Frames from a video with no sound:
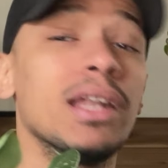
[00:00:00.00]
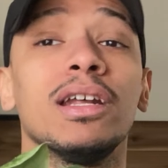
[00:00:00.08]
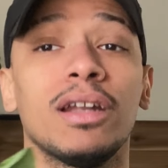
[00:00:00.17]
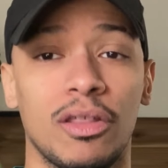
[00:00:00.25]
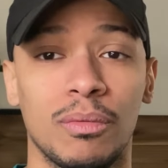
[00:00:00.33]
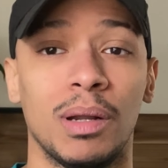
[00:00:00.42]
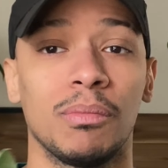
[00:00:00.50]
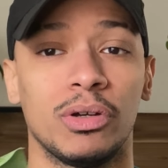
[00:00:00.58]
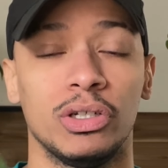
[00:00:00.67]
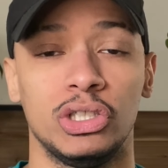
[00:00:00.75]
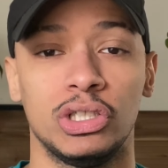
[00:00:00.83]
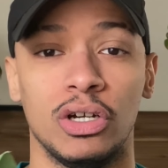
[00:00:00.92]
another one I'm going
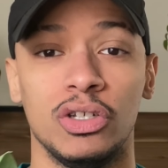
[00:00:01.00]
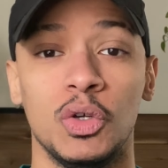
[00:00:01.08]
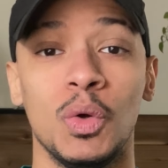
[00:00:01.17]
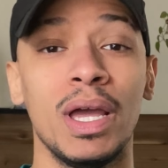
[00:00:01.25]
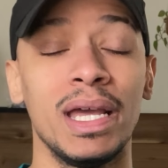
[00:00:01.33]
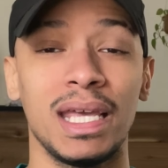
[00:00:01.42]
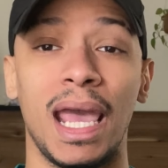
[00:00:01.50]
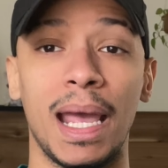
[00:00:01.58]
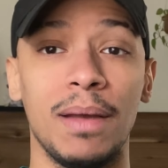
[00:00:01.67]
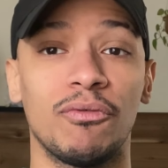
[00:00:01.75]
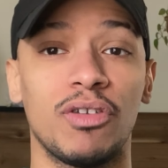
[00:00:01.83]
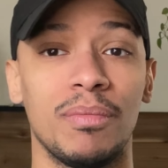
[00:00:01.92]
to show you
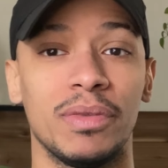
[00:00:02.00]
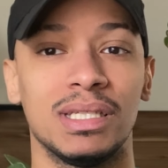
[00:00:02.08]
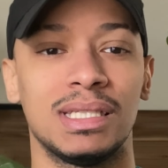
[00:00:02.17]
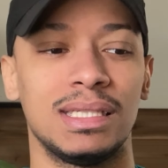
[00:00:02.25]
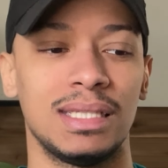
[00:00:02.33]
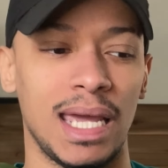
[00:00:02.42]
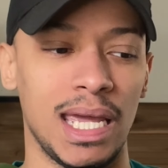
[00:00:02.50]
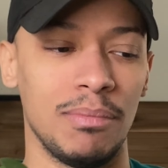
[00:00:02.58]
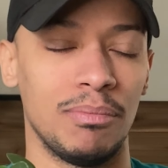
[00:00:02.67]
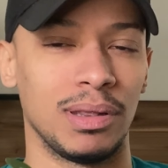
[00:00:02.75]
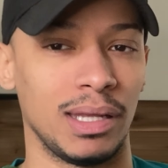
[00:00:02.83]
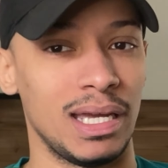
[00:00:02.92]
came from the same
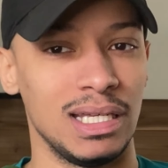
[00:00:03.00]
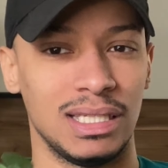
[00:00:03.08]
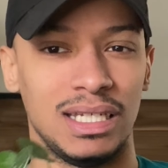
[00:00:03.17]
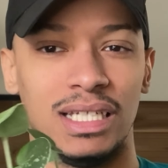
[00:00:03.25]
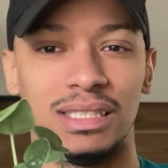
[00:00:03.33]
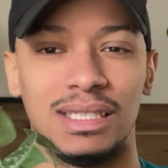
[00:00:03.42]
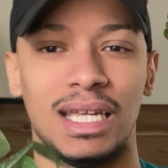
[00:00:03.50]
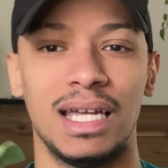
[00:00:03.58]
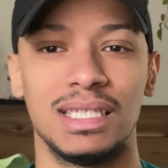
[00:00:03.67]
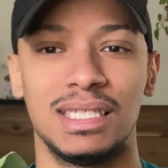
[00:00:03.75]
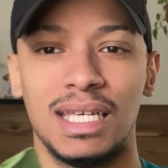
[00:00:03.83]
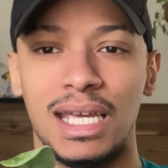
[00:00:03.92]
place, and it's that
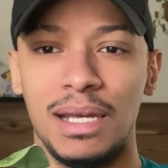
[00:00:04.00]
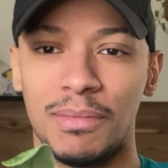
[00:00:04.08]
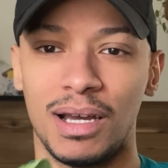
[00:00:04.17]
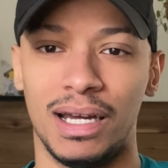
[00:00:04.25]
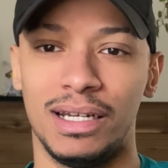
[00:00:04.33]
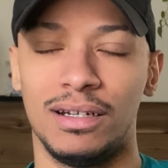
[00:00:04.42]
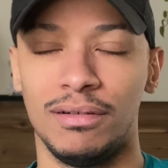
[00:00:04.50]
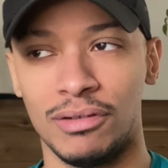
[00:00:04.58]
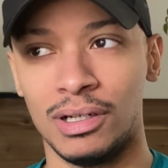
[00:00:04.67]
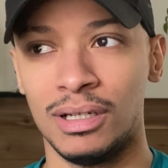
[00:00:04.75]
same kind of